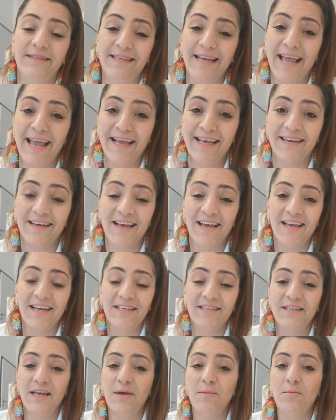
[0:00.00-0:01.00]
neck,
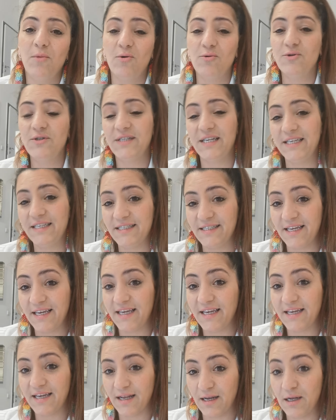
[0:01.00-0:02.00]
they mostly
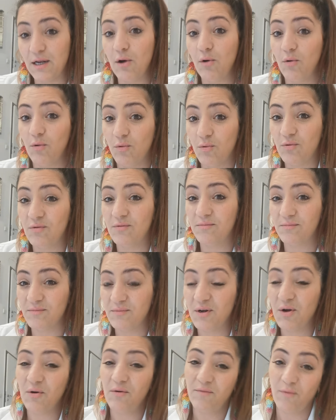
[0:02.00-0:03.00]
sing low
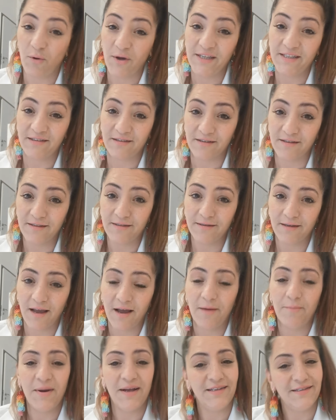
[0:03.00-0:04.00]
voices,
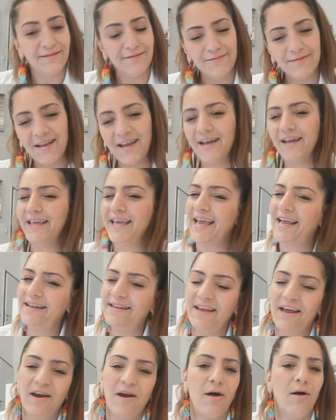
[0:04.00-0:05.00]
yeah? But
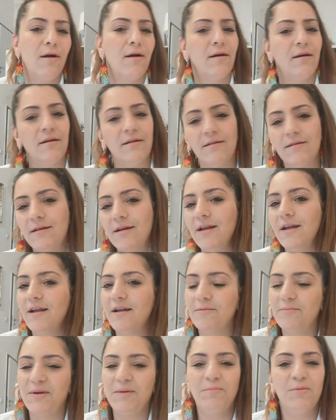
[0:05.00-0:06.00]
again, there are
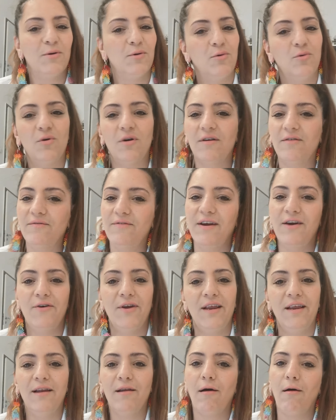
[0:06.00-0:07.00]
people who are
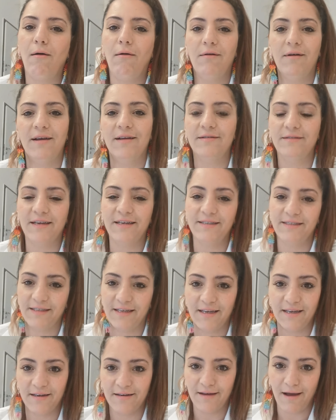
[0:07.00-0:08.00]
very long and they
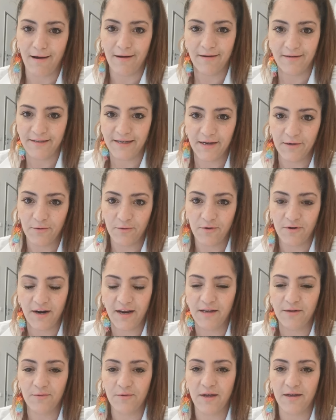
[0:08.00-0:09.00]
sing tenor
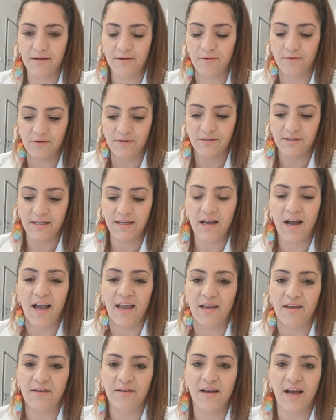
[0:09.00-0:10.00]
and or sing
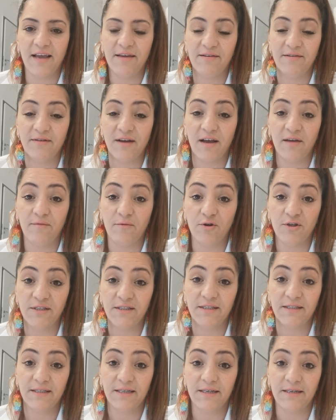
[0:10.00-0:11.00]
high
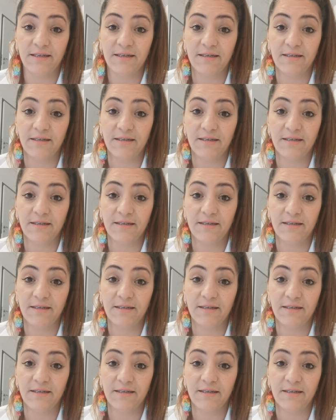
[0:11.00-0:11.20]
voice